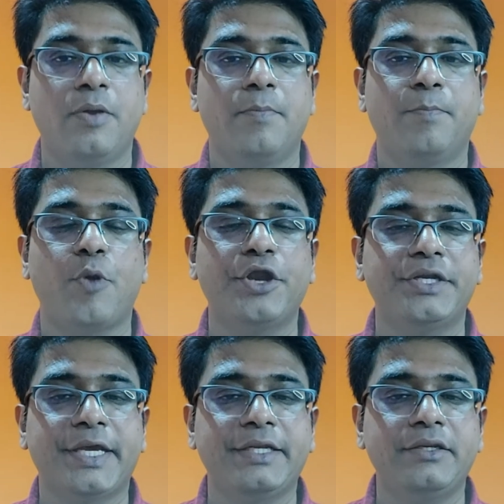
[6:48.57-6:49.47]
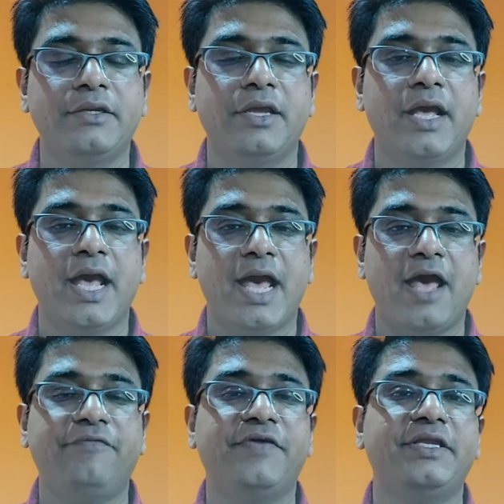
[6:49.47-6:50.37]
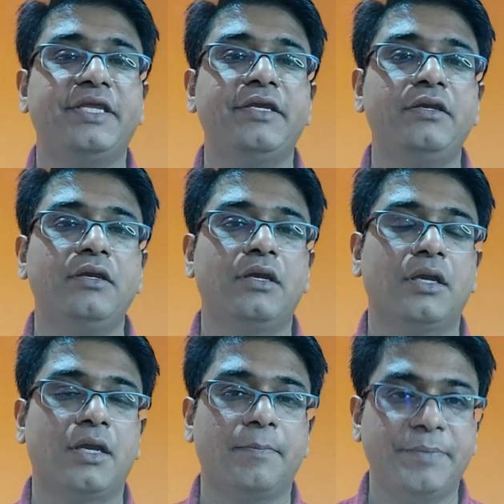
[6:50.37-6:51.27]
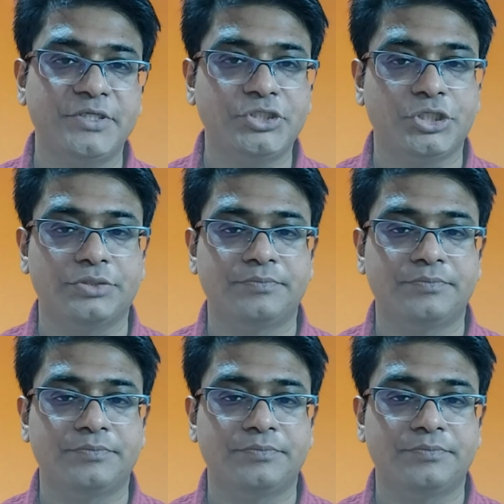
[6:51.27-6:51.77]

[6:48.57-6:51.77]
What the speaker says: Point 10, affecting completion.